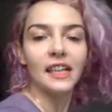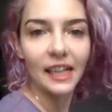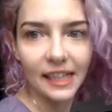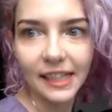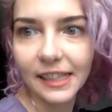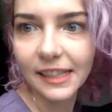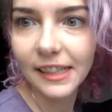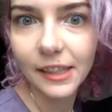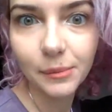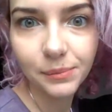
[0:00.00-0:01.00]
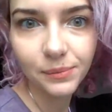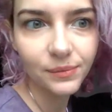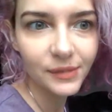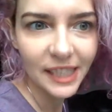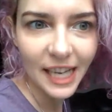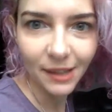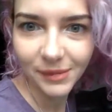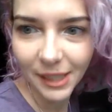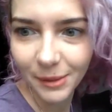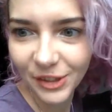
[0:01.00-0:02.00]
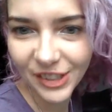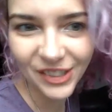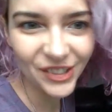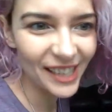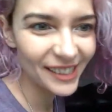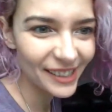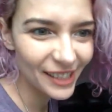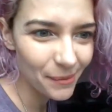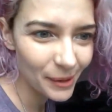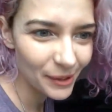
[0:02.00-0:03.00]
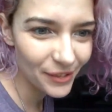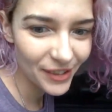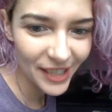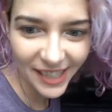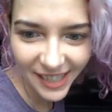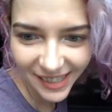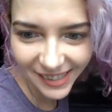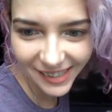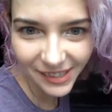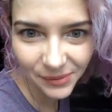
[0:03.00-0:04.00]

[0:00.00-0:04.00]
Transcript: Yeah, let me just check a couple of things